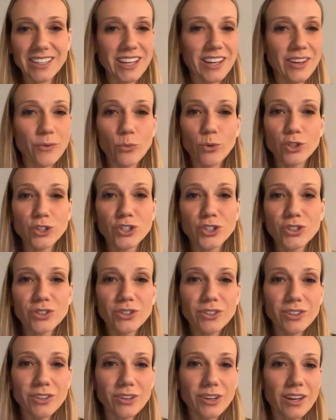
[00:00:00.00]
it
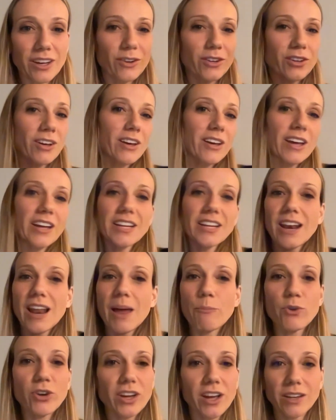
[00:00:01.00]
was a
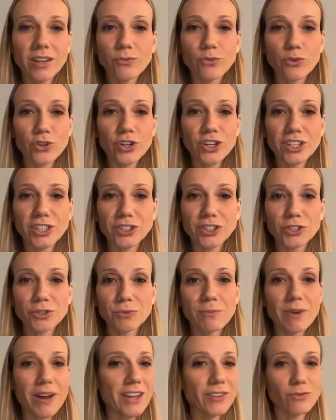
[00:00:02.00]
lubricant for the
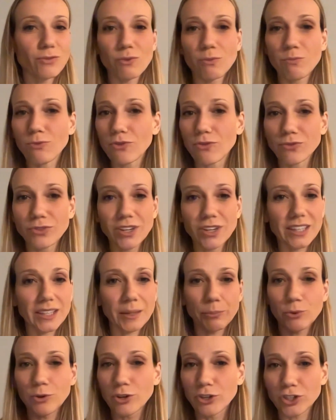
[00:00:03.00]
instrument, remove the
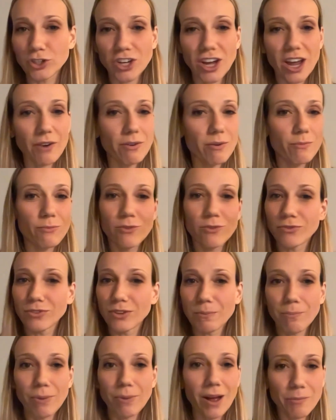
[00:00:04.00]
gutta-percha,
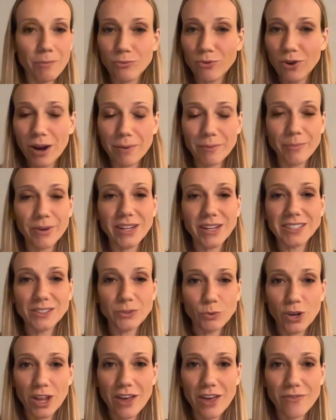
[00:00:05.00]
remove the pulp
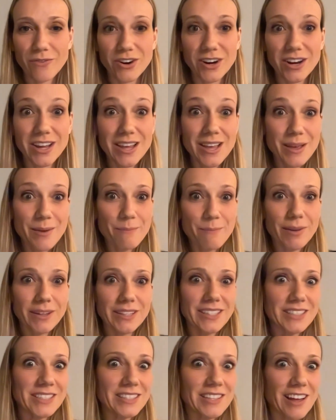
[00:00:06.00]
remnants, whatever,
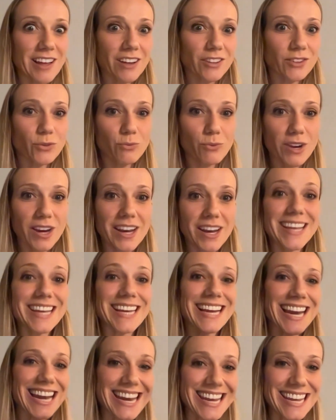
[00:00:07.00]
but it's not
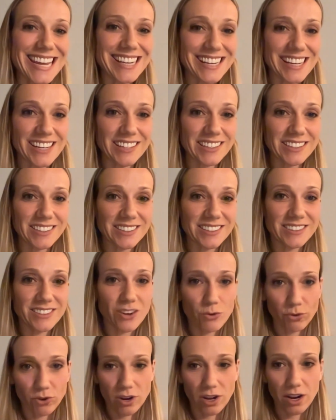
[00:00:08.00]
really cleaning
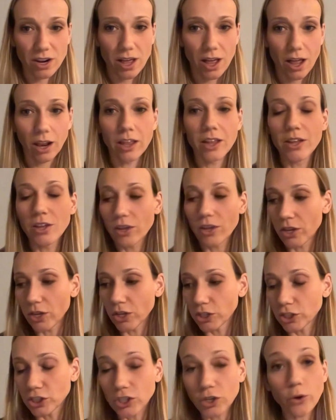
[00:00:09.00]
the root canal.
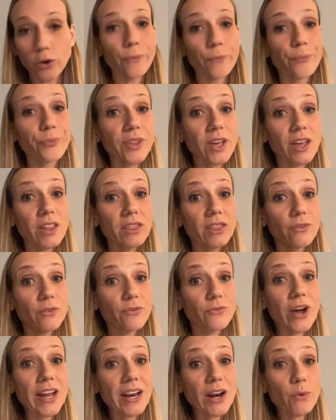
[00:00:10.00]
So
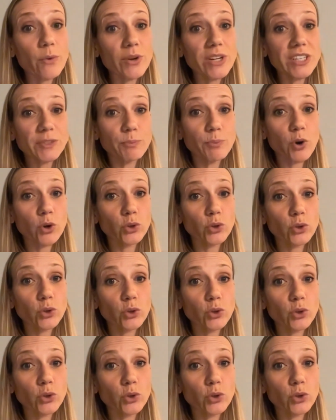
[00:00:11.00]
the final rinse
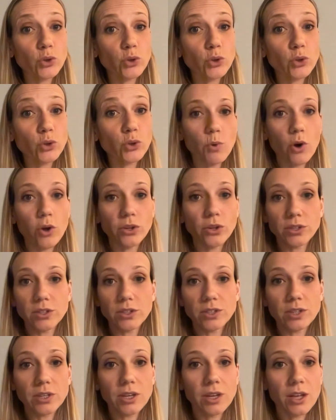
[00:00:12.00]
protocol is
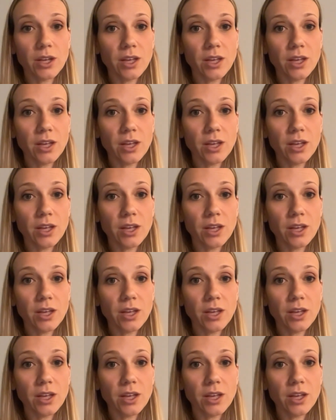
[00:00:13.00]
what